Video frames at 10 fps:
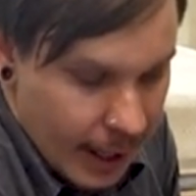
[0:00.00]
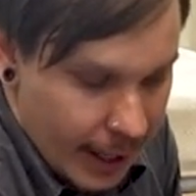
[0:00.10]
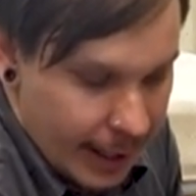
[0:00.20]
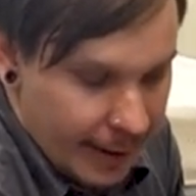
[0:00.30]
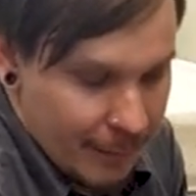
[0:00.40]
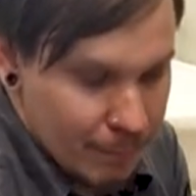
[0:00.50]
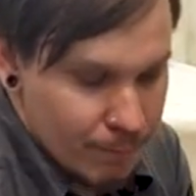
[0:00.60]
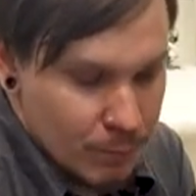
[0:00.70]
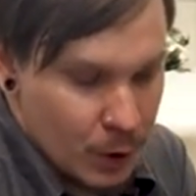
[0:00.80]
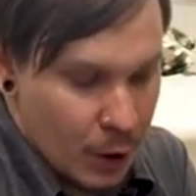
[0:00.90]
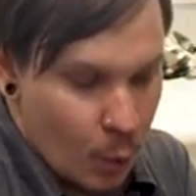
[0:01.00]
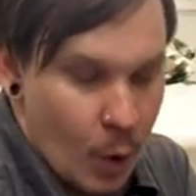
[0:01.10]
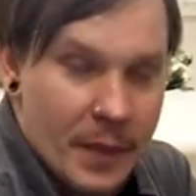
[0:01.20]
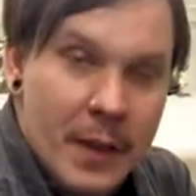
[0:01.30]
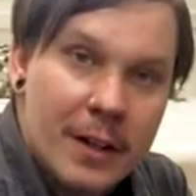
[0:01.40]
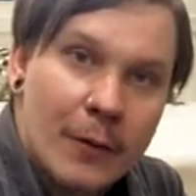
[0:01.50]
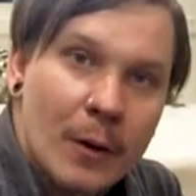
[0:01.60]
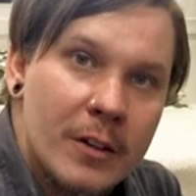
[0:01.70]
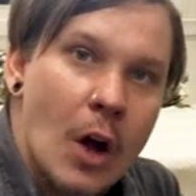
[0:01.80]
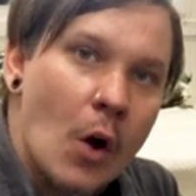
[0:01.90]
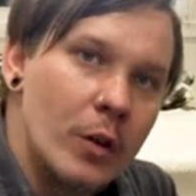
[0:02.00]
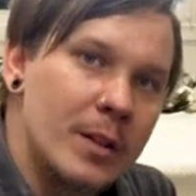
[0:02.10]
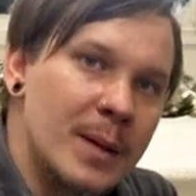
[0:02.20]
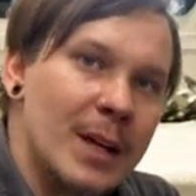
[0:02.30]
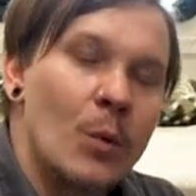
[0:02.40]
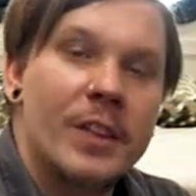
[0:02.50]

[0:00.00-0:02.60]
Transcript: you know, what the different tones mean,